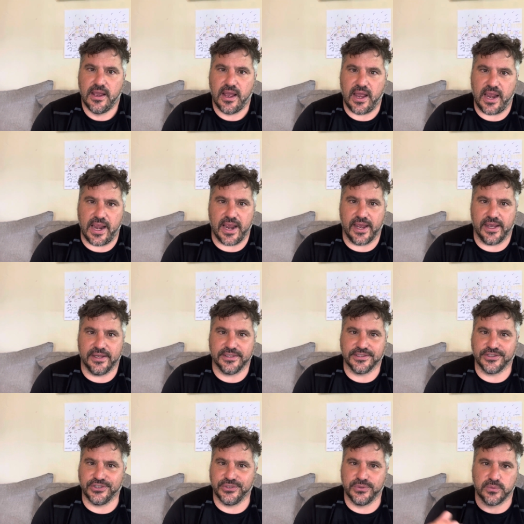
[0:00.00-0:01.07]
and
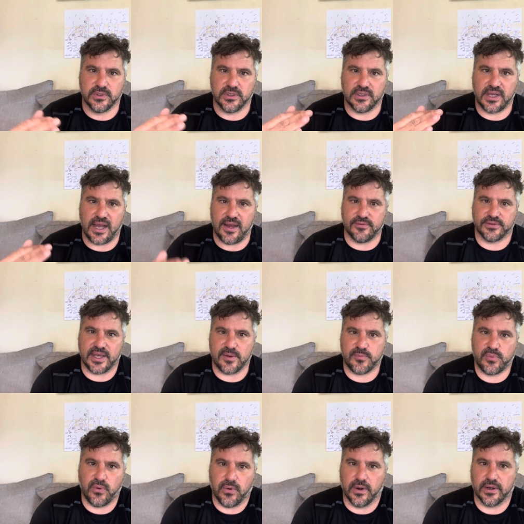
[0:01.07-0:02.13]
you will have that
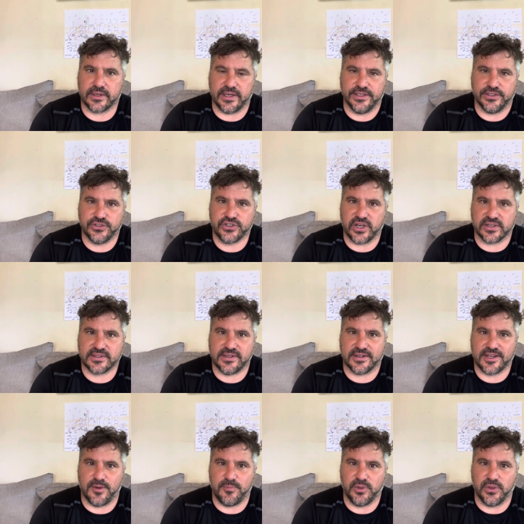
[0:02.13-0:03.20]
pork in just a
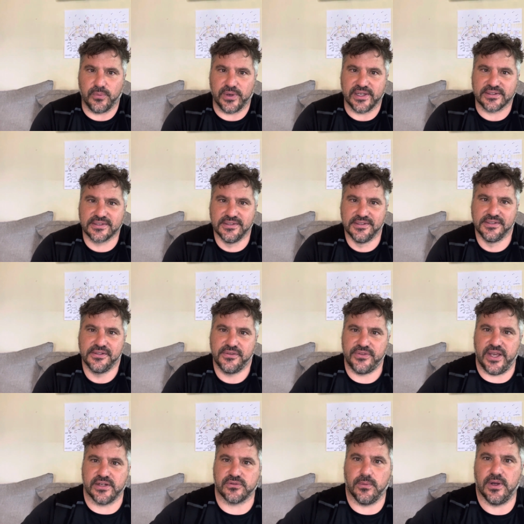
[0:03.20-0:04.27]
couple of weeks.
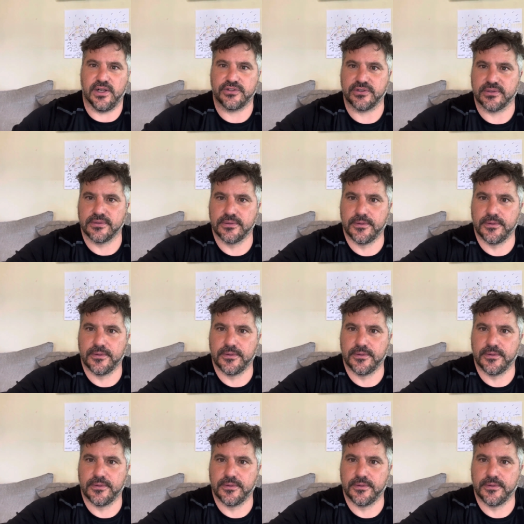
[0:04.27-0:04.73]
Thanks for watching.